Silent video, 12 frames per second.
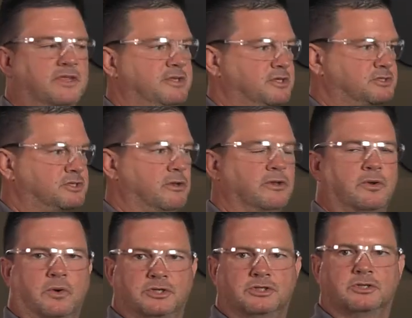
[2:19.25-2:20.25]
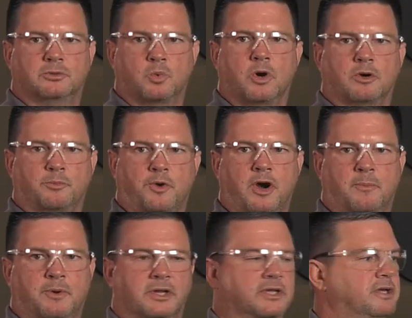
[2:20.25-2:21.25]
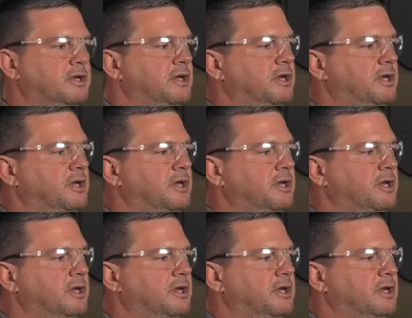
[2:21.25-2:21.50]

then the solenoid should work properly.